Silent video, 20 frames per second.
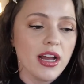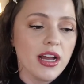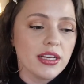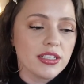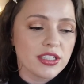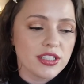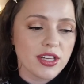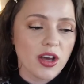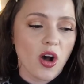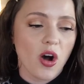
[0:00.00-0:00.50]

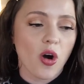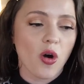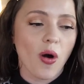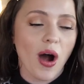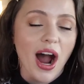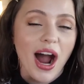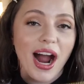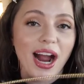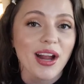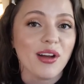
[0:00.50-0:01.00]

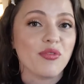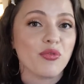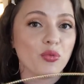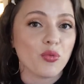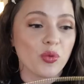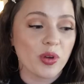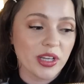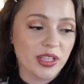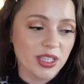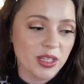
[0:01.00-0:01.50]
So
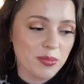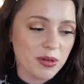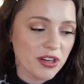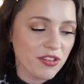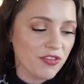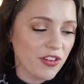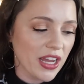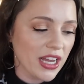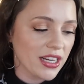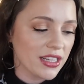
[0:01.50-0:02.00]
I've really been a
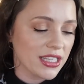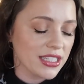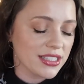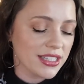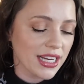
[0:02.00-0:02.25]
fan of this.